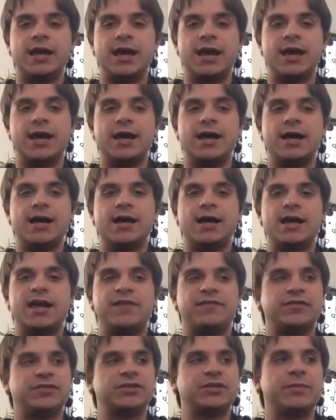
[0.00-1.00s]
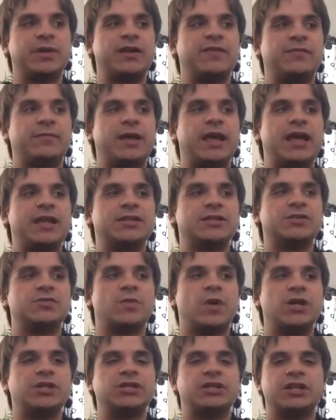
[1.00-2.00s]
If there's somebody from Kansas
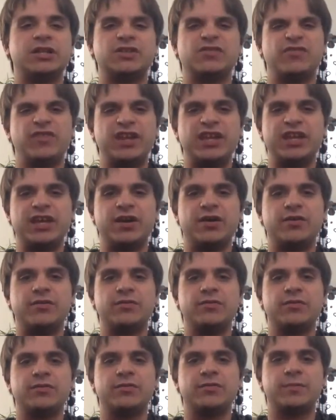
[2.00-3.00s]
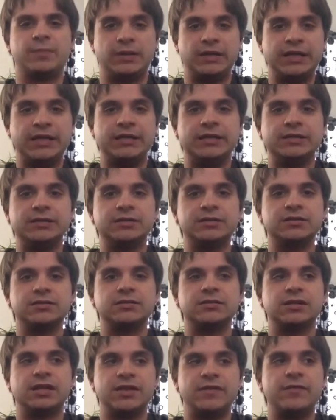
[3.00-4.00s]
watching this video, please
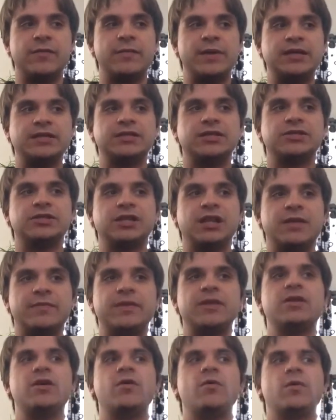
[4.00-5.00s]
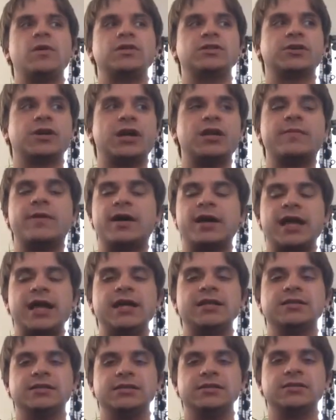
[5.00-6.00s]
leave a message and let me know what's great about
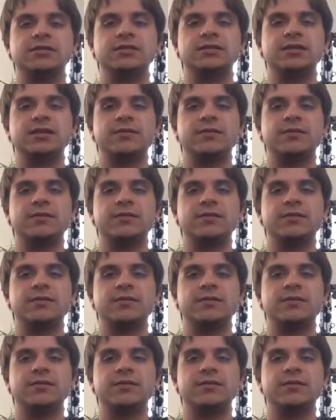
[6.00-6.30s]
Kansas.